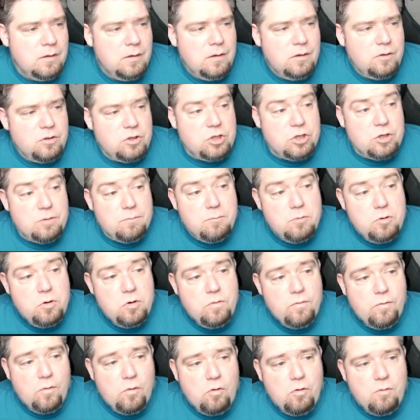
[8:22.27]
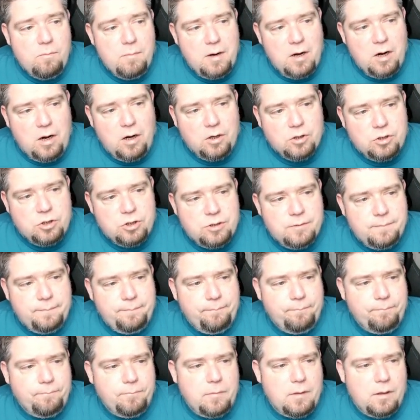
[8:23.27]
So you can move or march.
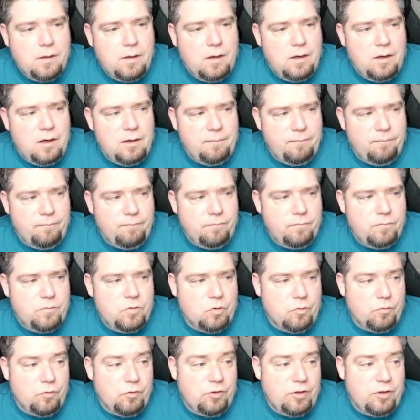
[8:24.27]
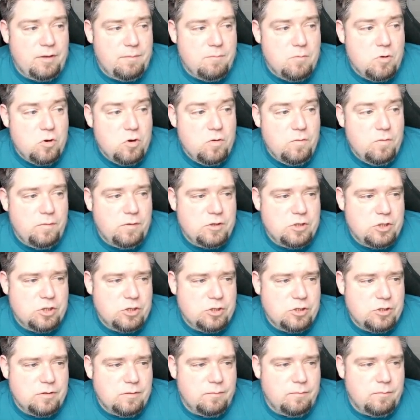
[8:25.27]
So obviously move is
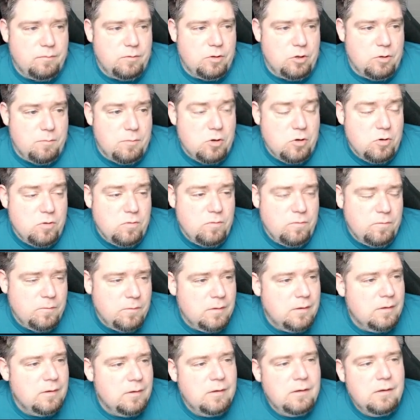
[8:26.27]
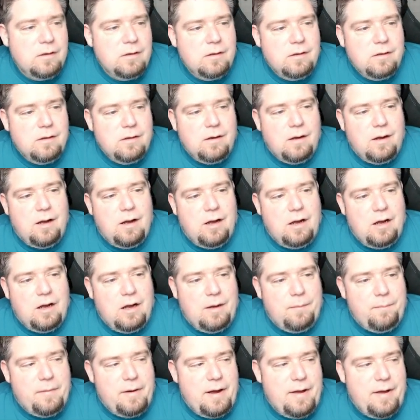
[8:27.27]
just you move.
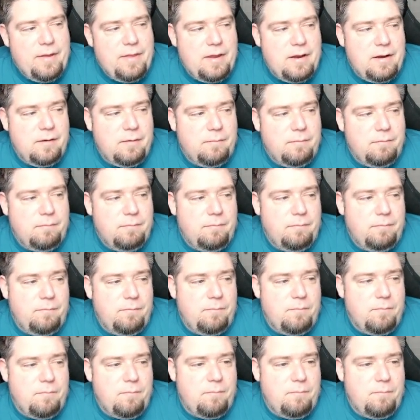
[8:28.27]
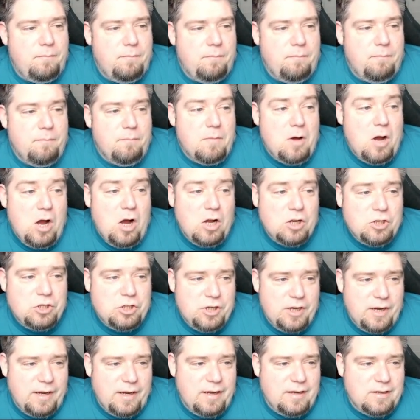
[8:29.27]
And then
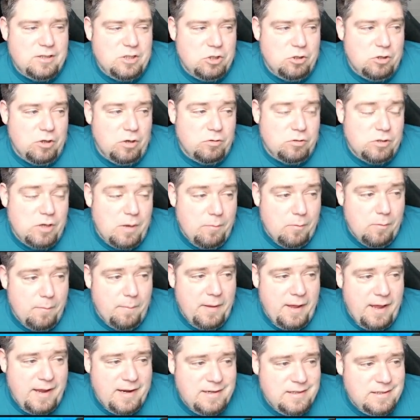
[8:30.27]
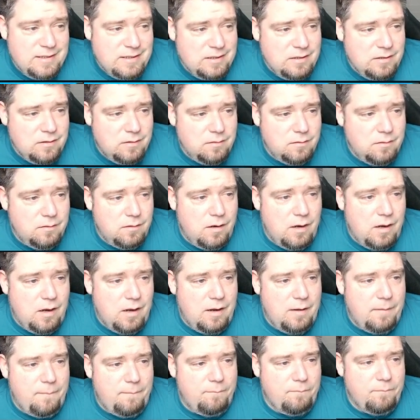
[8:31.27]
marching is you go double pace,
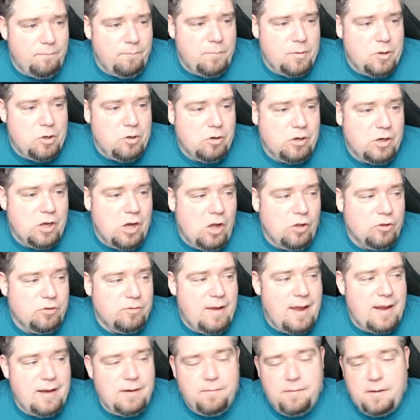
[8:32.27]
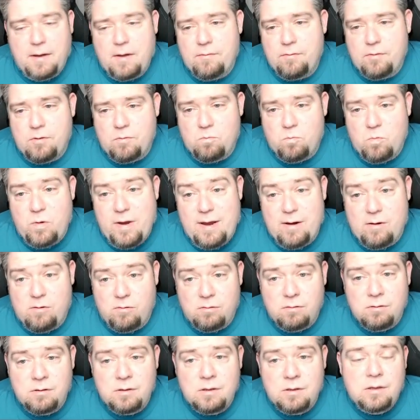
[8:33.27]
but you can't do anything other than
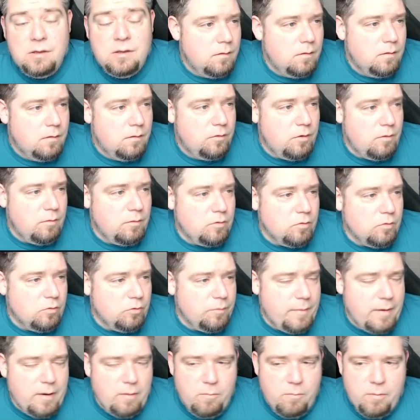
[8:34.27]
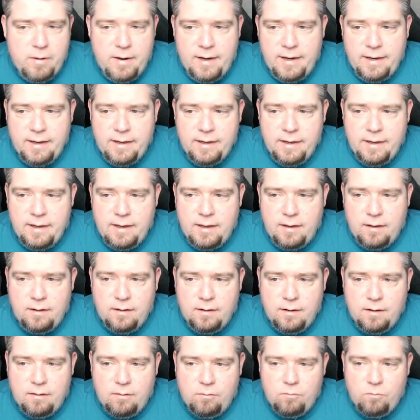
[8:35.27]
wheel. So it talks about wheeling here.
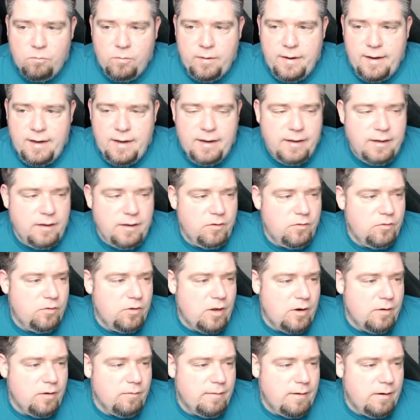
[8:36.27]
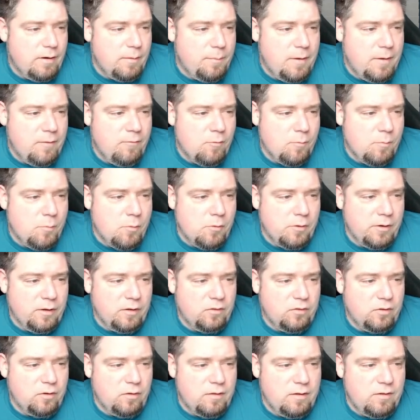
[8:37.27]
Now, wheeling is done around a pivot
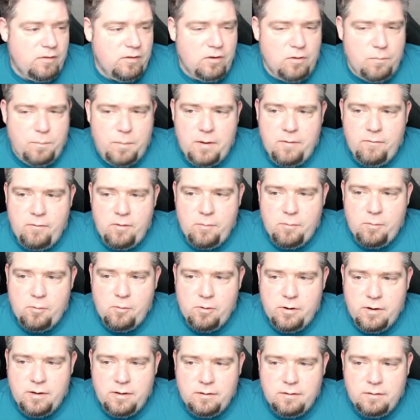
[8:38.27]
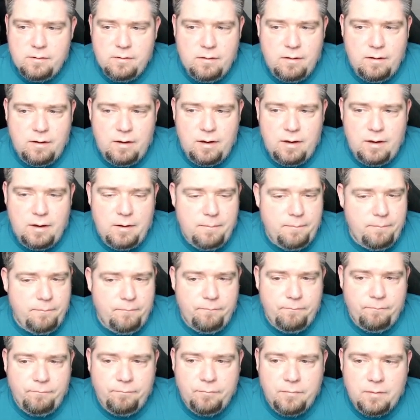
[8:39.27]
point. So this is a pivot point.
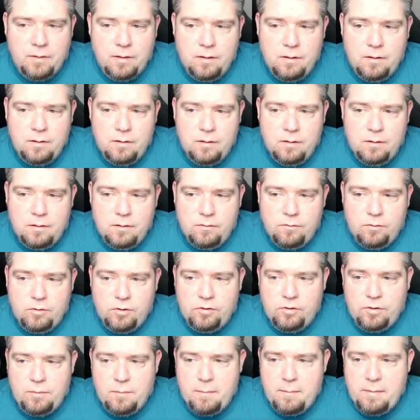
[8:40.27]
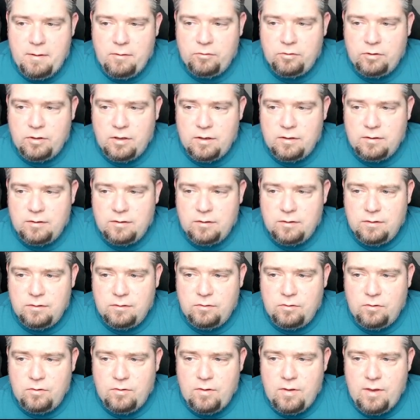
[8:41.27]
You can see my mouse cursor.
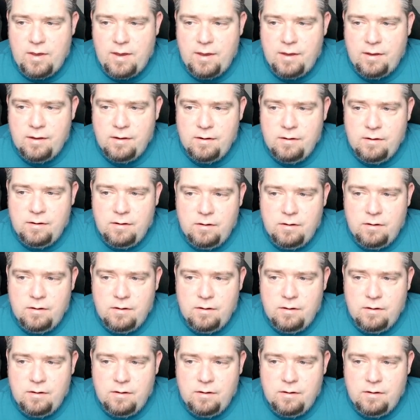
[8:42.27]
So there.